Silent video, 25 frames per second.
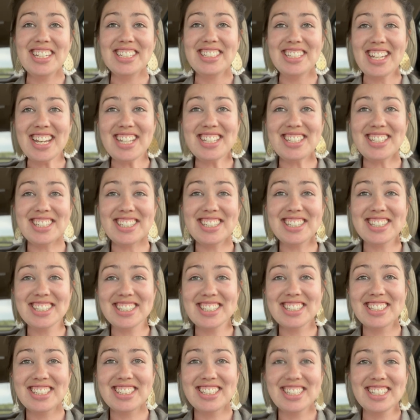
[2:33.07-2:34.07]
Yes.
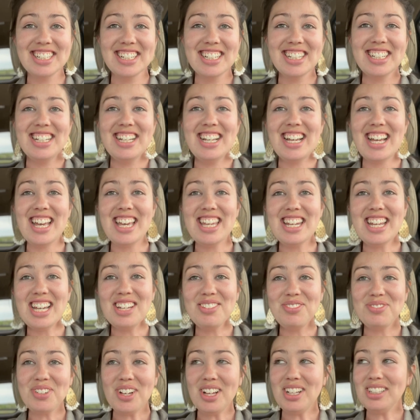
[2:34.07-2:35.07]
And
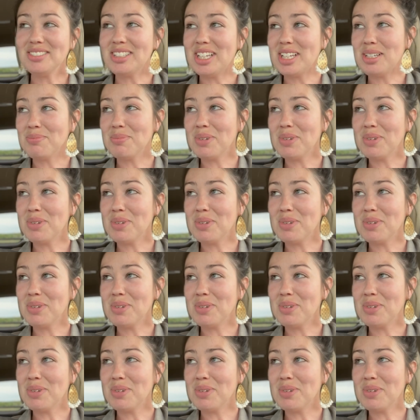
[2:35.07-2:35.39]
I felt like